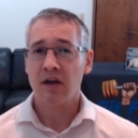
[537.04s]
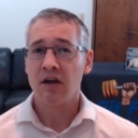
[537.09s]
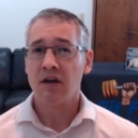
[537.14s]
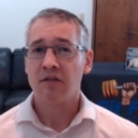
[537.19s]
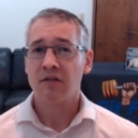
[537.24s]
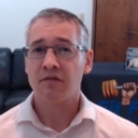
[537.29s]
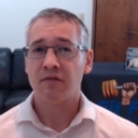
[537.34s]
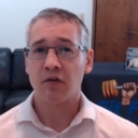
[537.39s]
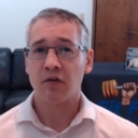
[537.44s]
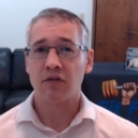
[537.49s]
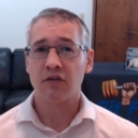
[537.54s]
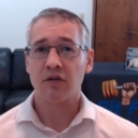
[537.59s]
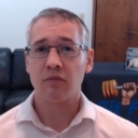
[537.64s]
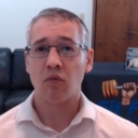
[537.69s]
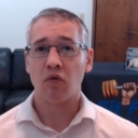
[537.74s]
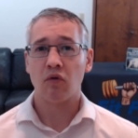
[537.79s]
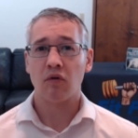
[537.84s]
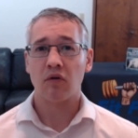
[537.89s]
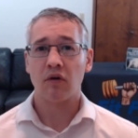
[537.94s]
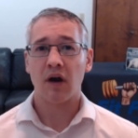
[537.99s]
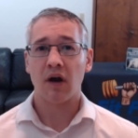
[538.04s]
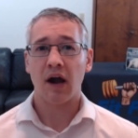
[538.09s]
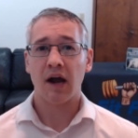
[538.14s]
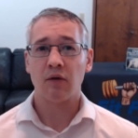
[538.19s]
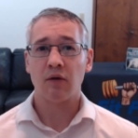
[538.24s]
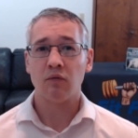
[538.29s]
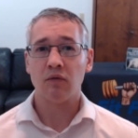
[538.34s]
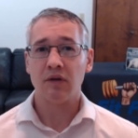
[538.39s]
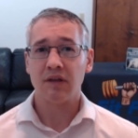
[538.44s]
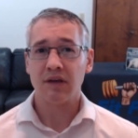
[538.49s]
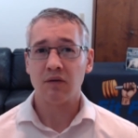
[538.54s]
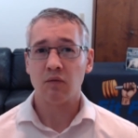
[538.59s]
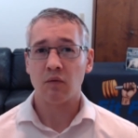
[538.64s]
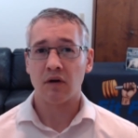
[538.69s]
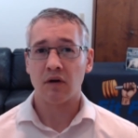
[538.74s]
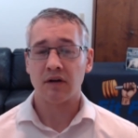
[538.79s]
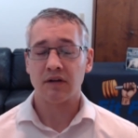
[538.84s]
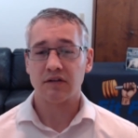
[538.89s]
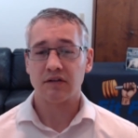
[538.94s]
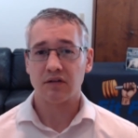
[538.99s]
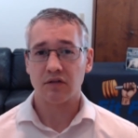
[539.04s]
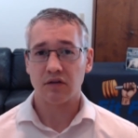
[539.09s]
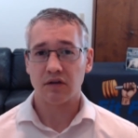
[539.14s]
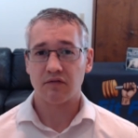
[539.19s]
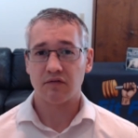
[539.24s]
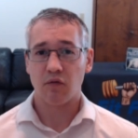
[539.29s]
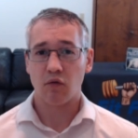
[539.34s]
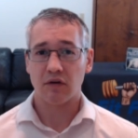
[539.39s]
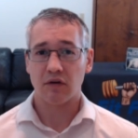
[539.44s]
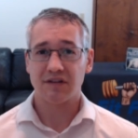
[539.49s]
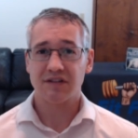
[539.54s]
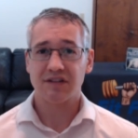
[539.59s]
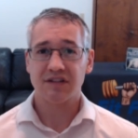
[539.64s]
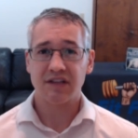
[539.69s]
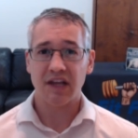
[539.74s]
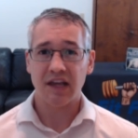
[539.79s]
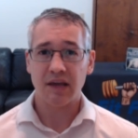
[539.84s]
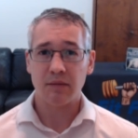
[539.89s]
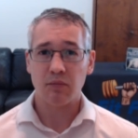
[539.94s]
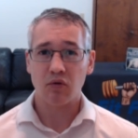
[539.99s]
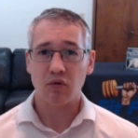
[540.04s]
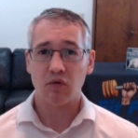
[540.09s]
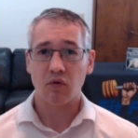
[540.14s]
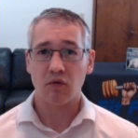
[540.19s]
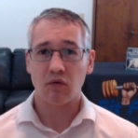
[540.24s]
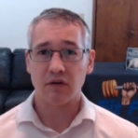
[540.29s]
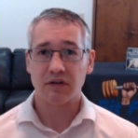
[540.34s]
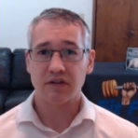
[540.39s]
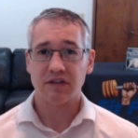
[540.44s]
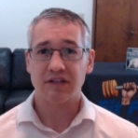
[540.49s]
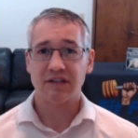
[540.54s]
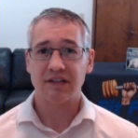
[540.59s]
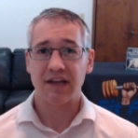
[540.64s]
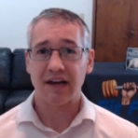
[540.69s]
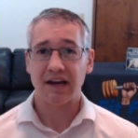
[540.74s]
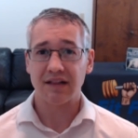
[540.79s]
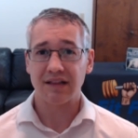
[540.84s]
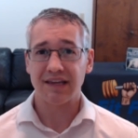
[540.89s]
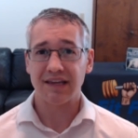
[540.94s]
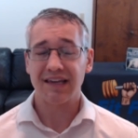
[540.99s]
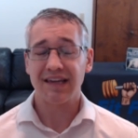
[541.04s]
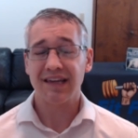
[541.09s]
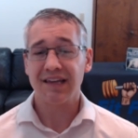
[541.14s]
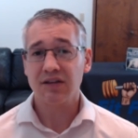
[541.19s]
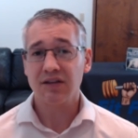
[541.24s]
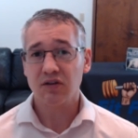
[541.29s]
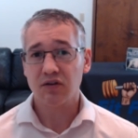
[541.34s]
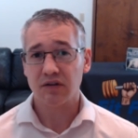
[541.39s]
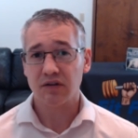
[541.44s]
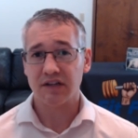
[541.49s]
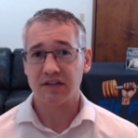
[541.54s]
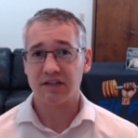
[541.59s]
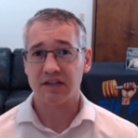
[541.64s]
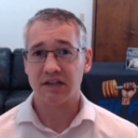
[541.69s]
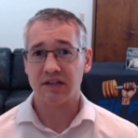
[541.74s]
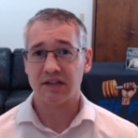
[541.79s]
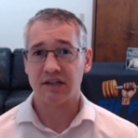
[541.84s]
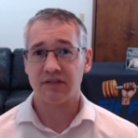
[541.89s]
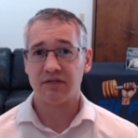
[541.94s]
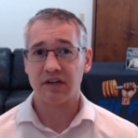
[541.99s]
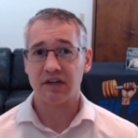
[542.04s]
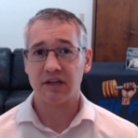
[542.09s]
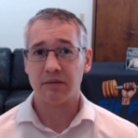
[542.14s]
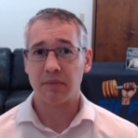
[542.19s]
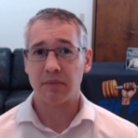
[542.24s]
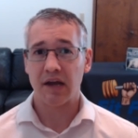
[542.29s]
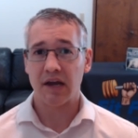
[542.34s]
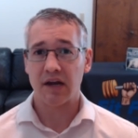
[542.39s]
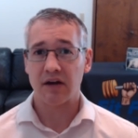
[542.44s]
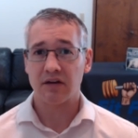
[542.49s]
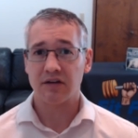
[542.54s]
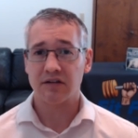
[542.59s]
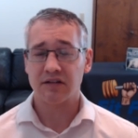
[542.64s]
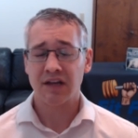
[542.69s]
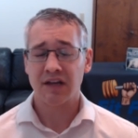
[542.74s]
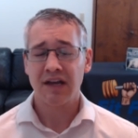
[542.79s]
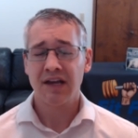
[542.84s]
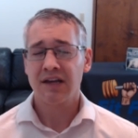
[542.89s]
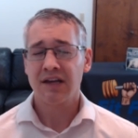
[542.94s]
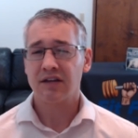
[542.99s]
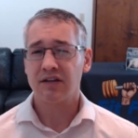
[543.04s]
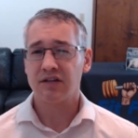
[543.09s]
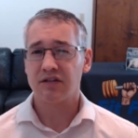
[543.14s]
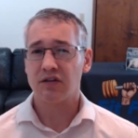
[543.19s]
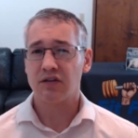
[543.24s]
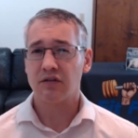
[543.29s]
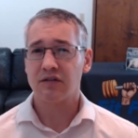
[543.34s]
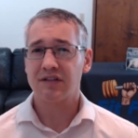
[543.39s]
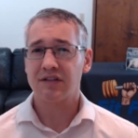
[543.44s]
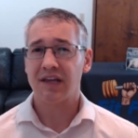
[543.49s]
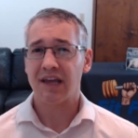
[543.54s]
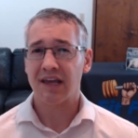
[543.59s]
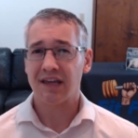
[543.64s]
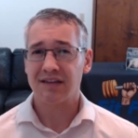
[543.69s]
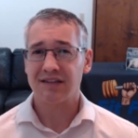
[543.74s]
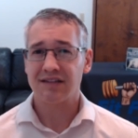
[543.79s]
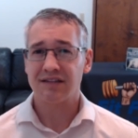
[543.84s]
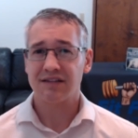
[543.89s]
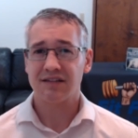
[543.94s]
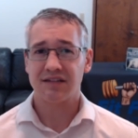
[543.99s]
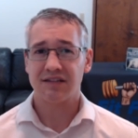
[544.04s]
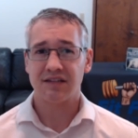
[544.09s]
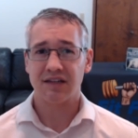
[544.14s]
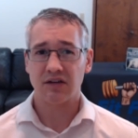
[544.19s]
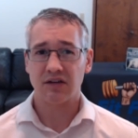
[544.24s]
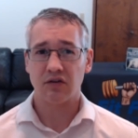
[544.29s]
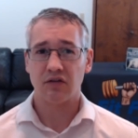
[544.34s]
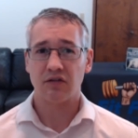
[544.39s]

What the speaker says: Furthermore, I really want to look for stable or steadily increasing dividend payers because those tend to signal